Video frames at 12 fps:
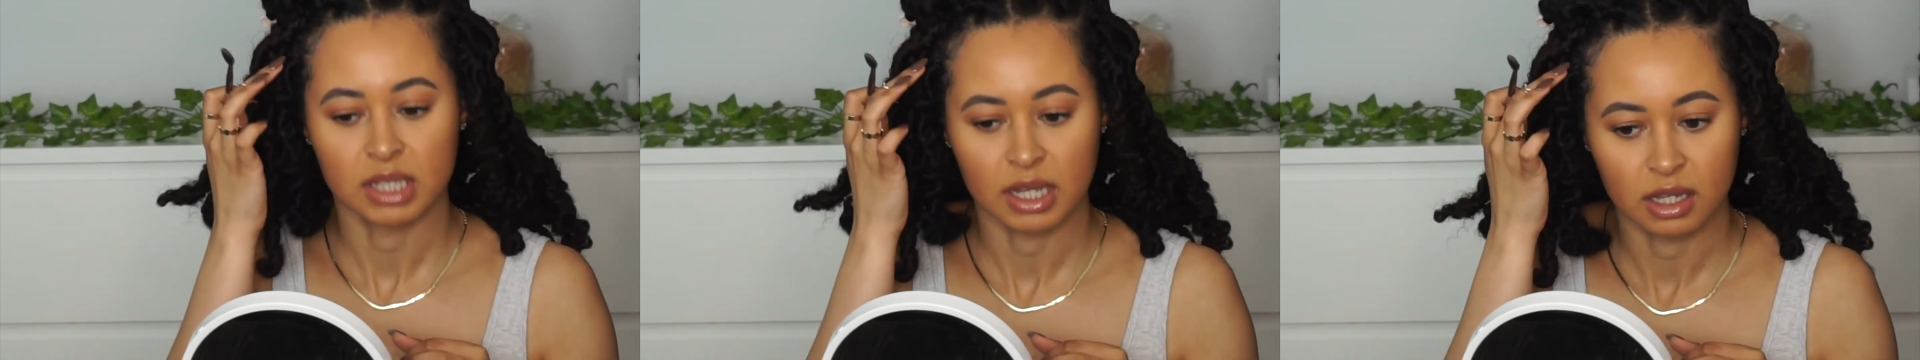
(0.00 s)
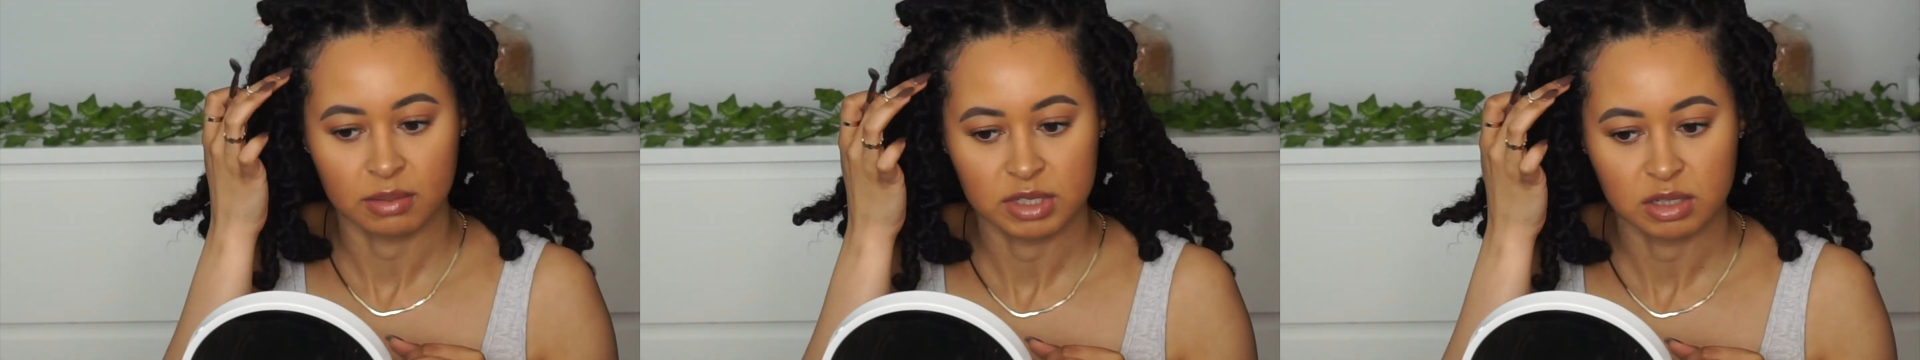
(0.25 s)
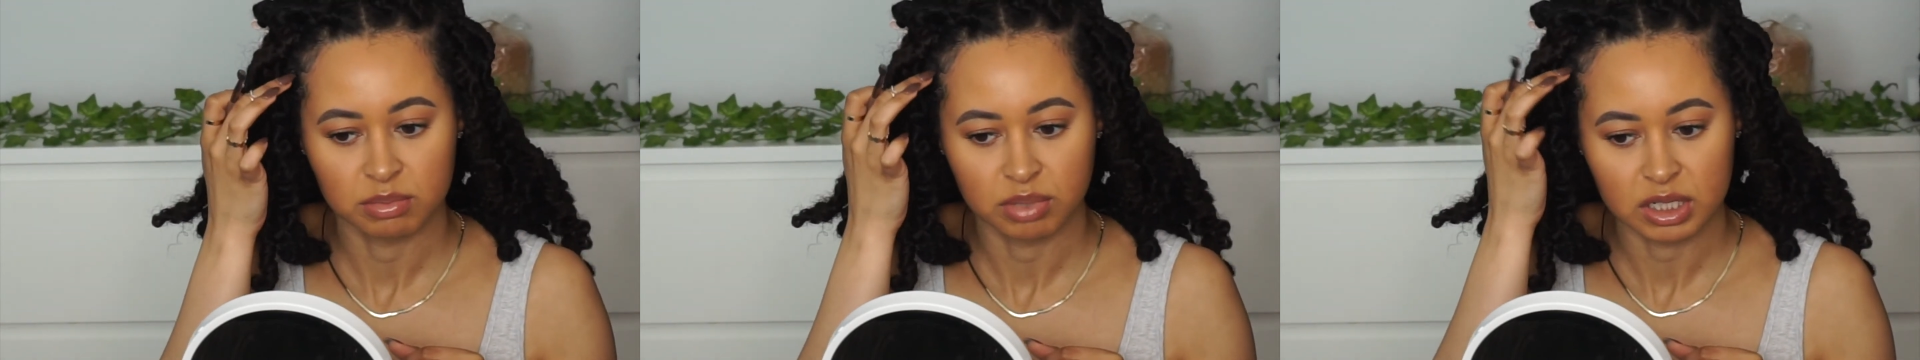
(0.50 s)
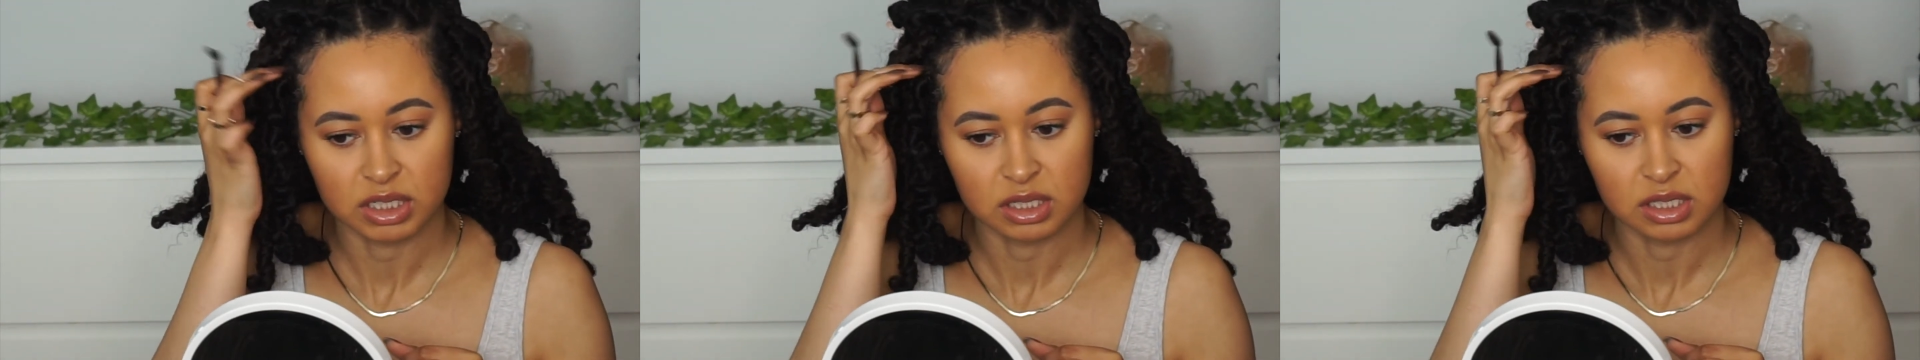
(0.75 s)
time to
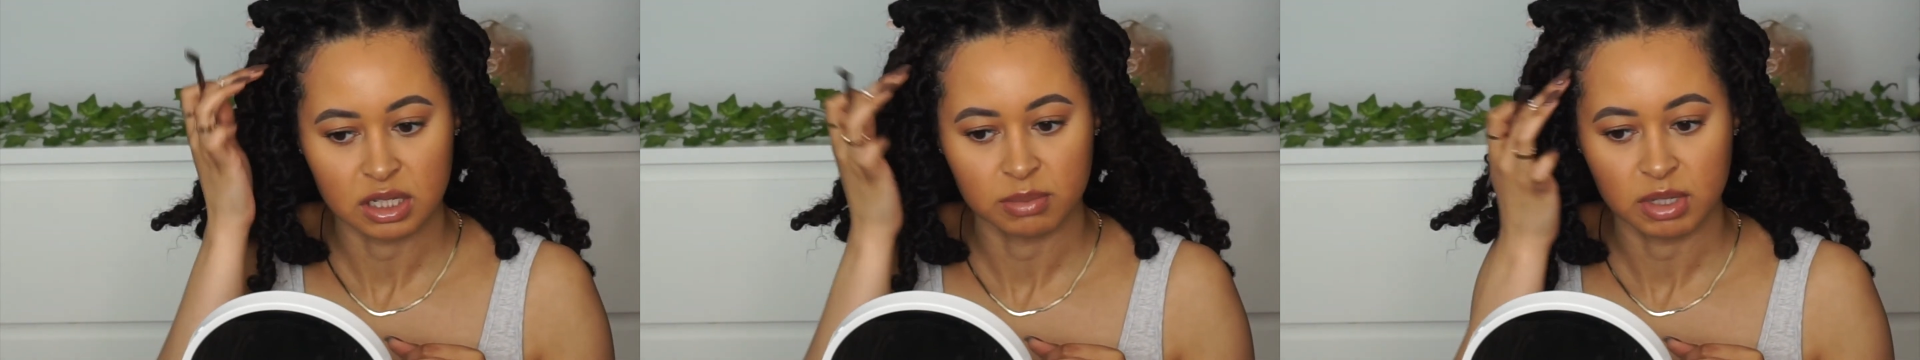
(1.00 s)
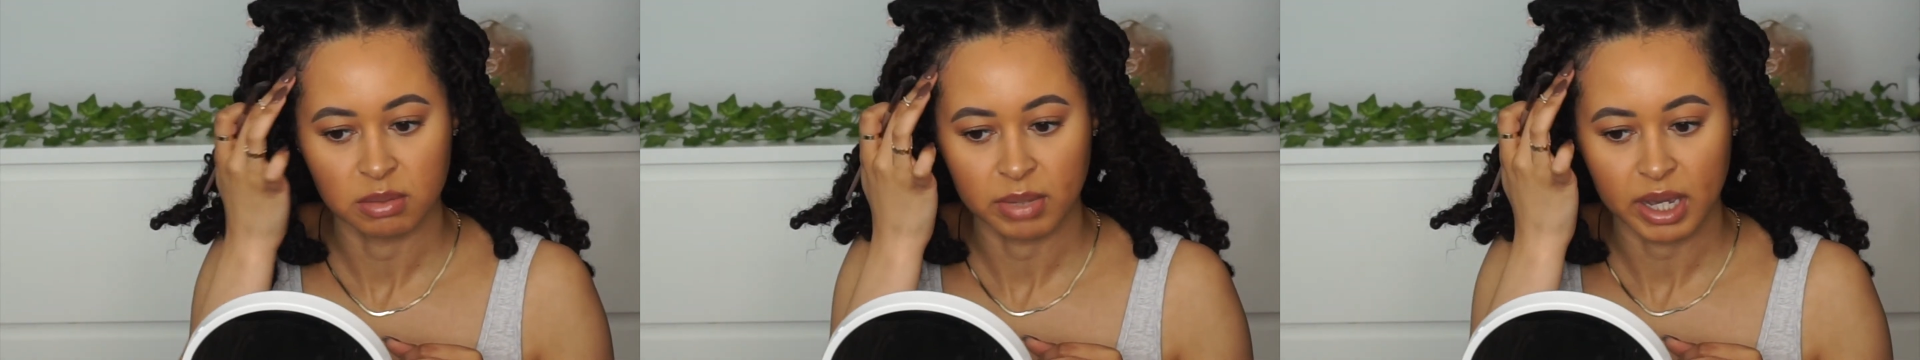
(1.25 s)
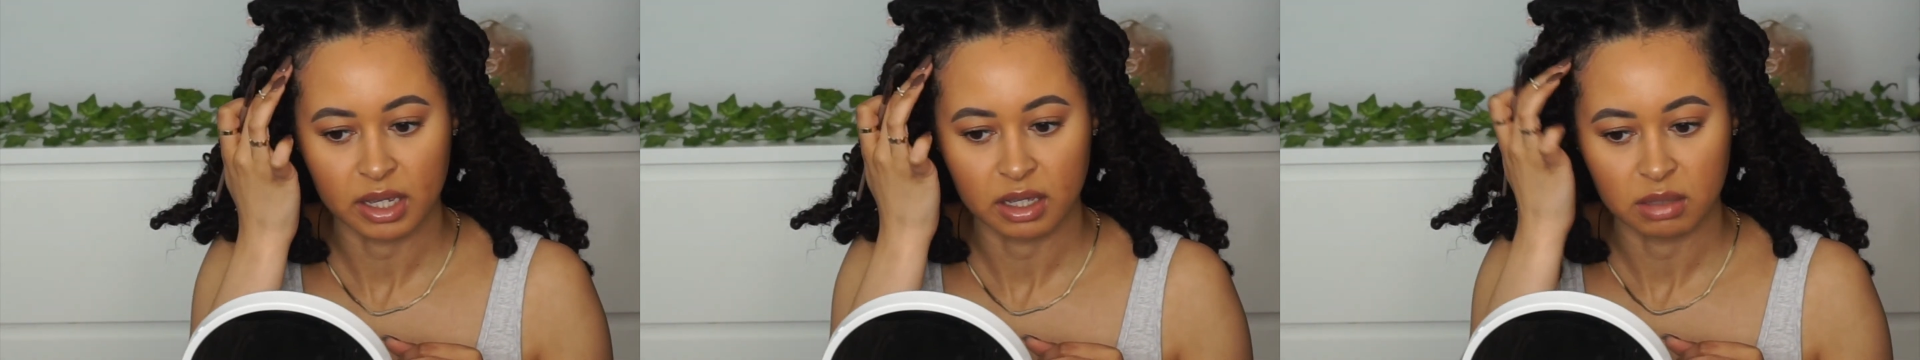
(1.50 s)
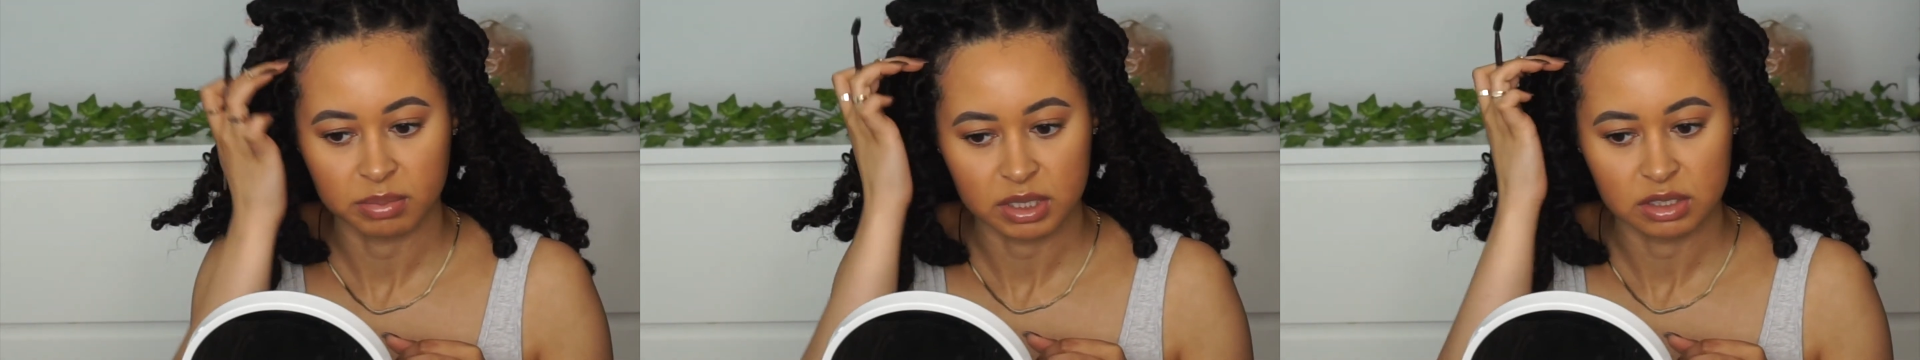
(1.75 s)
brushing something back
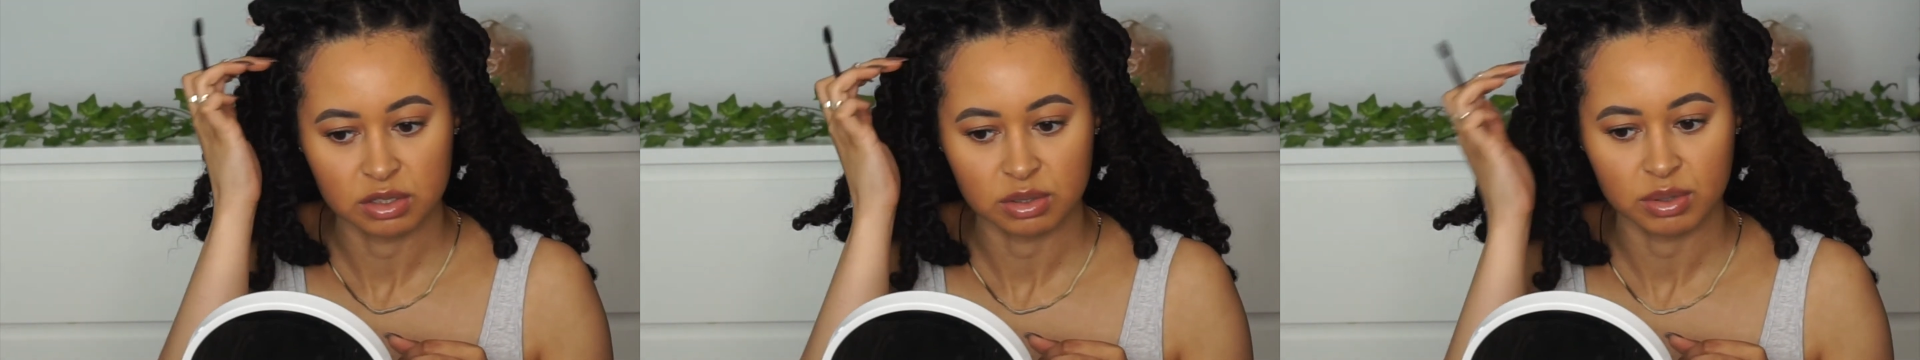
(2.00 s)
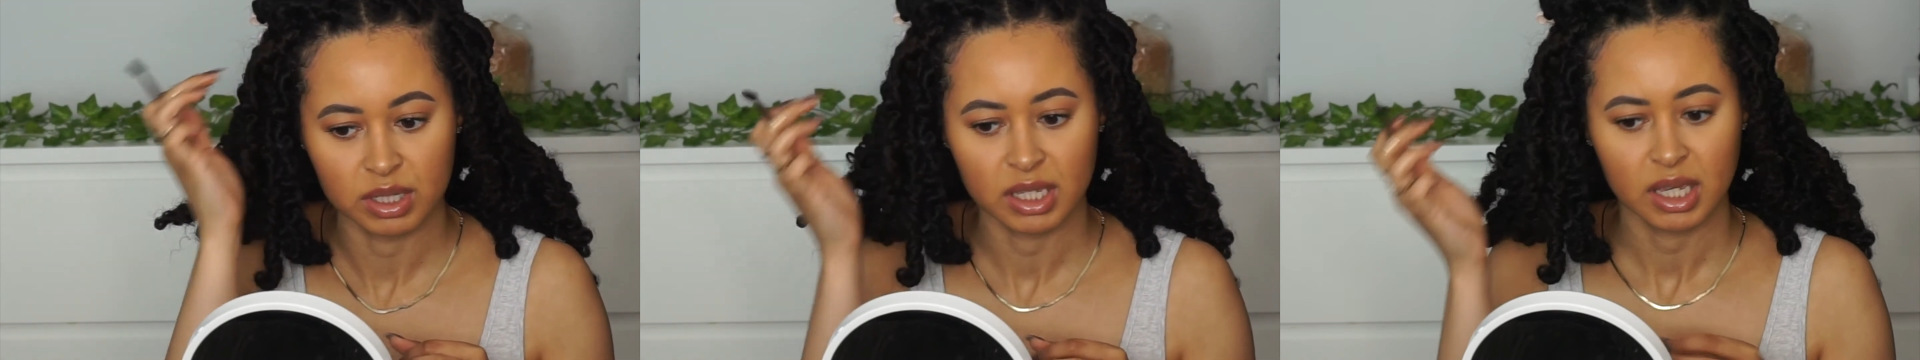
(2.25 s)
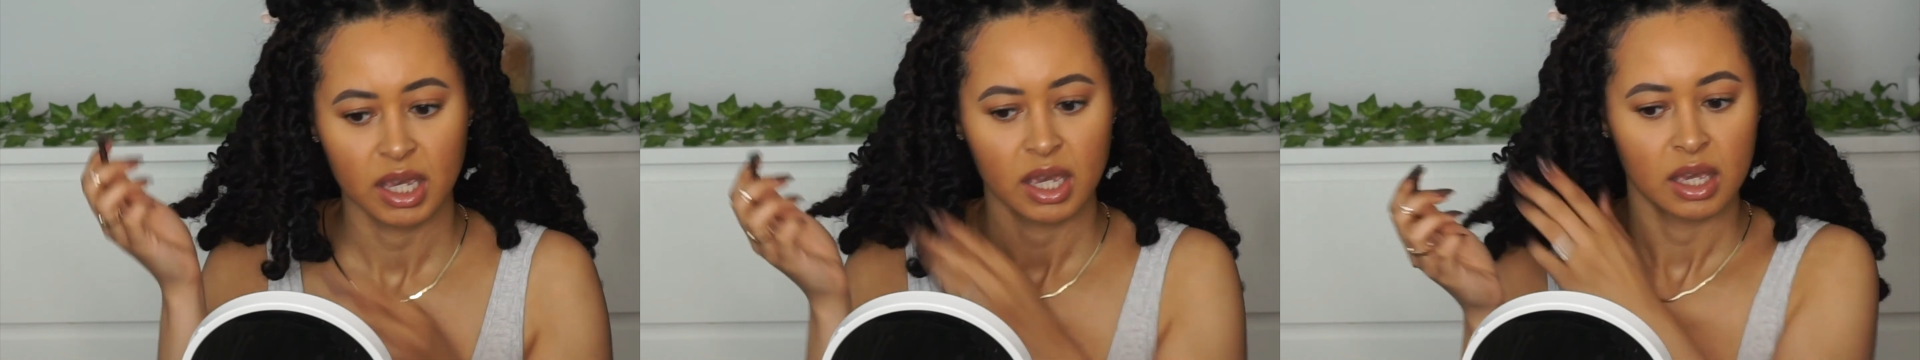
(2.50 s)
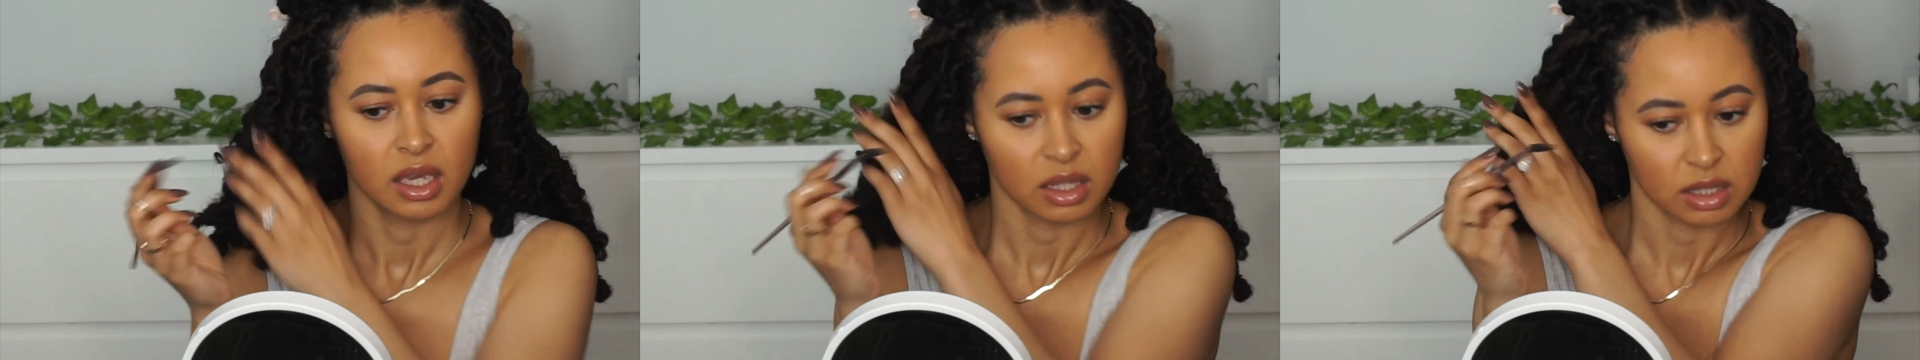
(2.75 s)
up into it,